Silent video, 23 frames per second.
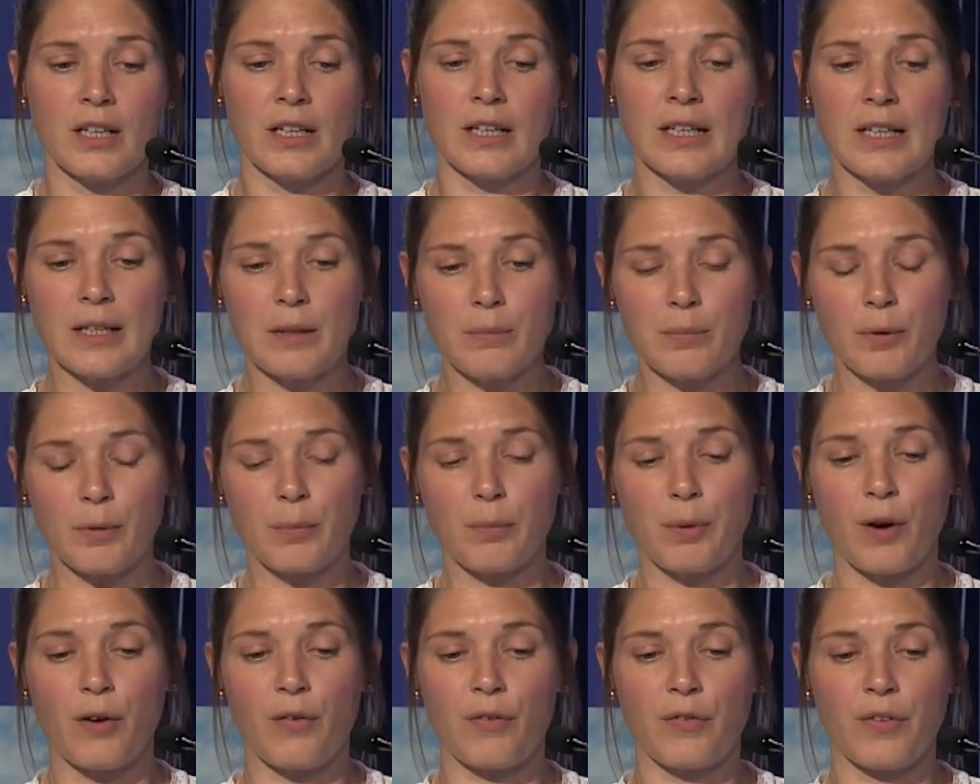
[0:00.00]
Libra
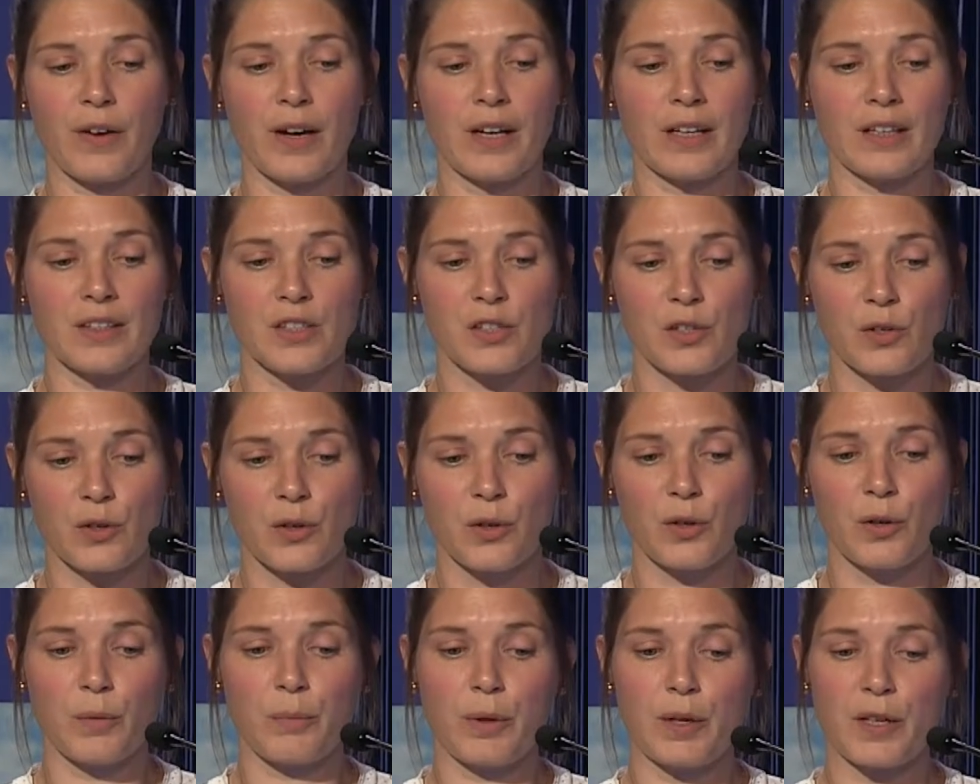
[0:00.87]
profile and
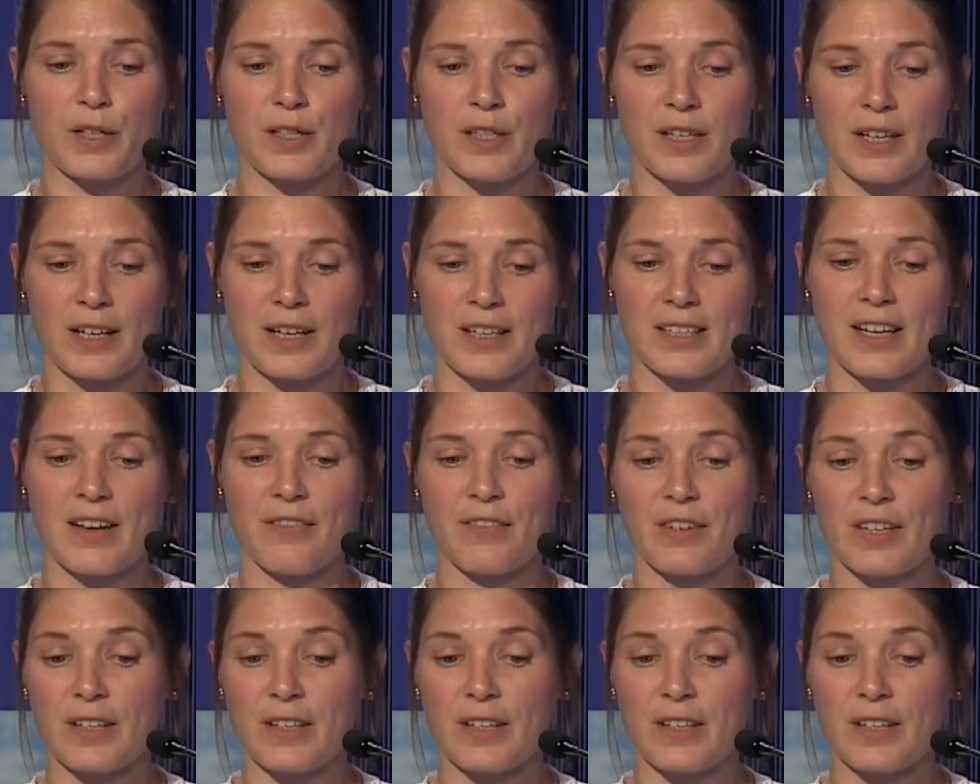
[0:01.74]
score, personalised